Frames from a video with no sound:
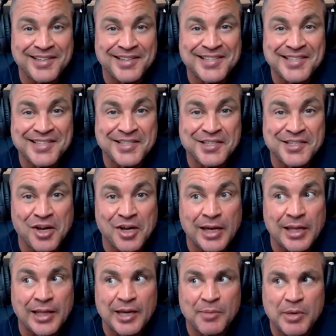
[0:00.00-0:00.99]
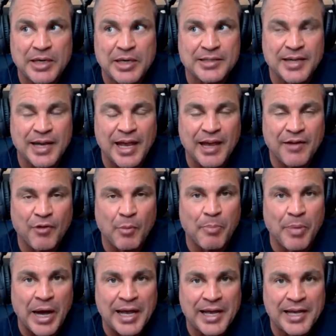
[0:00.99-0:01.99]
Is this a song I like because I have a
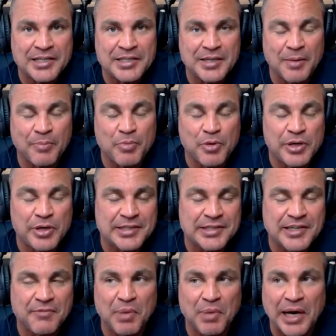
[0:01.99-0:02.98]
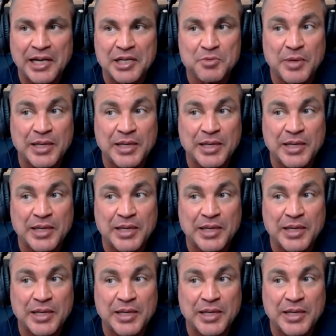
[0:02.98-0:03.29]
bias, a preconceived bias,